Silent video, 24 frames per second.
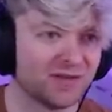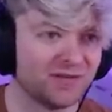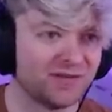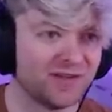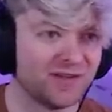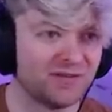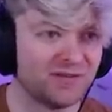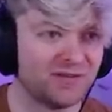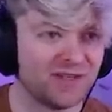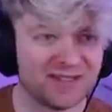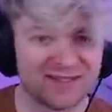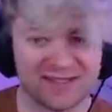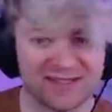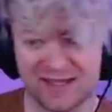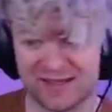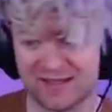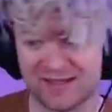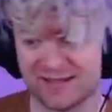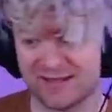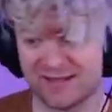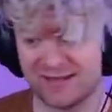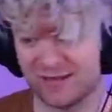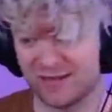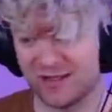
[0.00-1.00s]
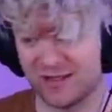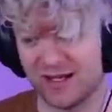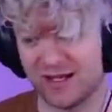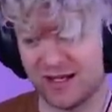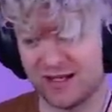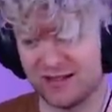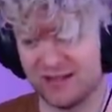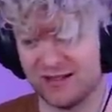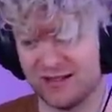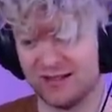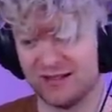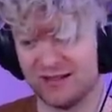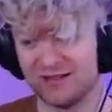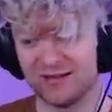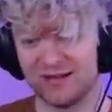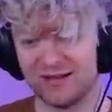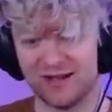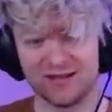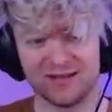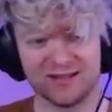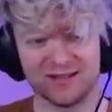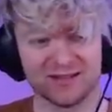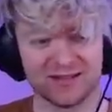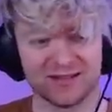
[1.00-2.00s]
fifty-six. Okay. I
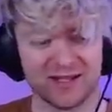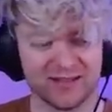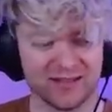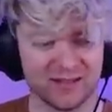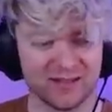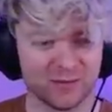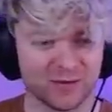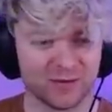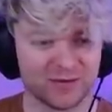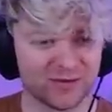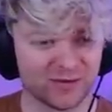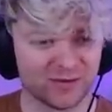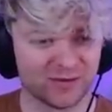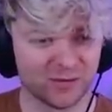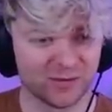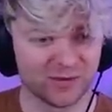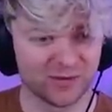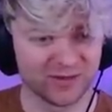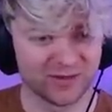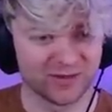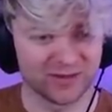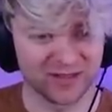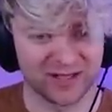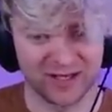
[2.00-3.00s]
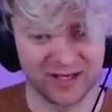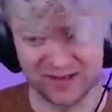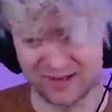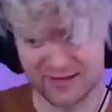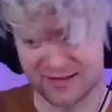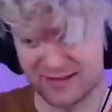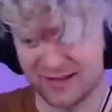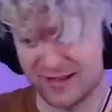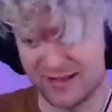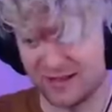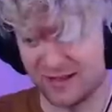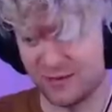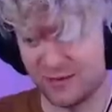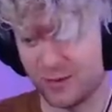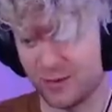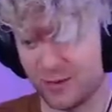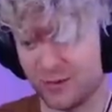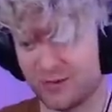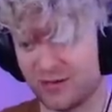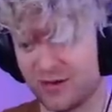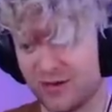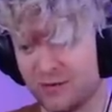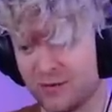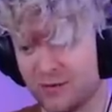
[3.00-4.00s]
think I think we're in trouble here, guys. I think we're in
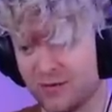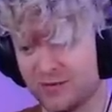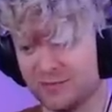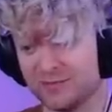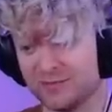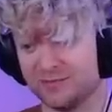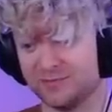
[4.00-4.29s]
trouble.